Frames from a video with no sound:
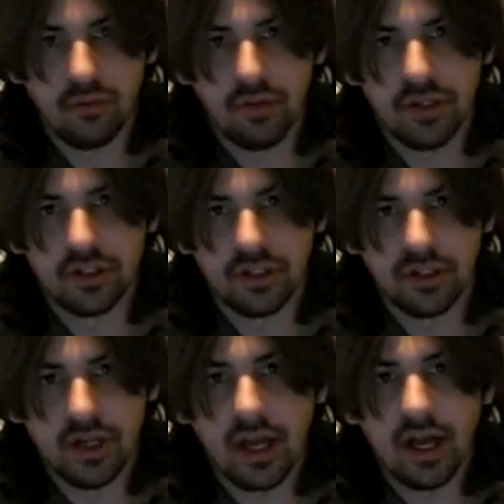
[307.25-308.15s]
reaching
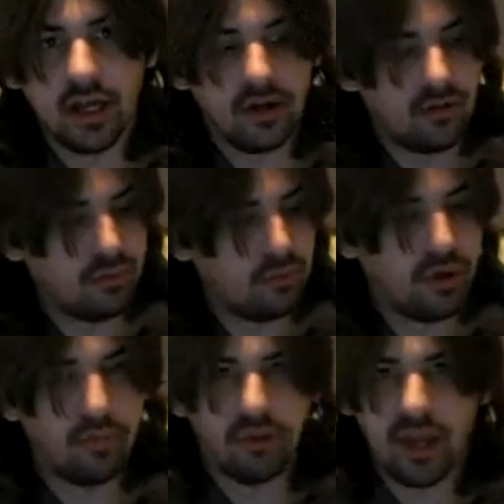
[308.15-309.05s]
the 9,
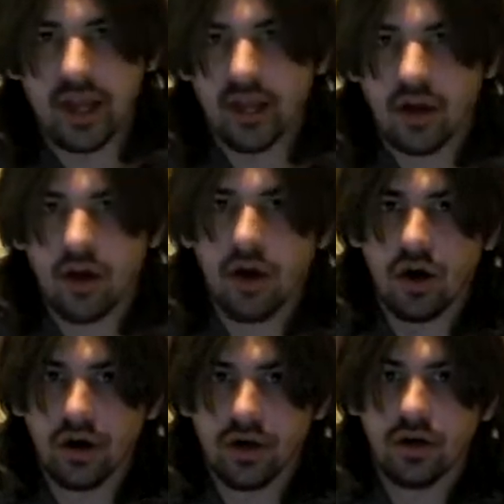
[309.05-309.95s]
but playing on